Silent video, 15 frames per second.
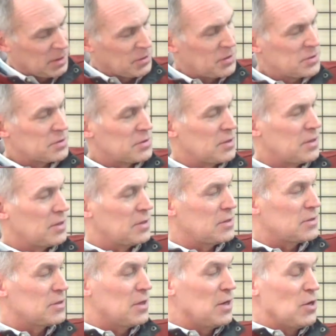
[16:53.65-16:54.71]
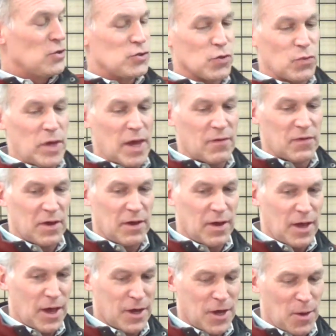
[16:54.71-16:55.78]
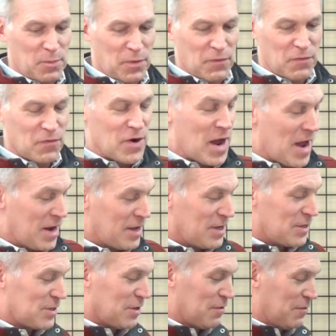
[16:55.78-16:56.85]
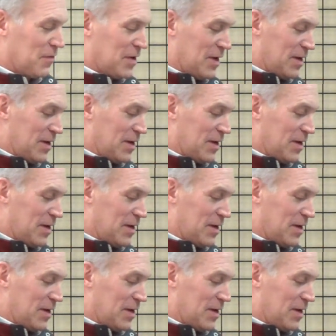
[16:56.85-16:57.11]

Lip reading: This is, so we have a couple of varieties of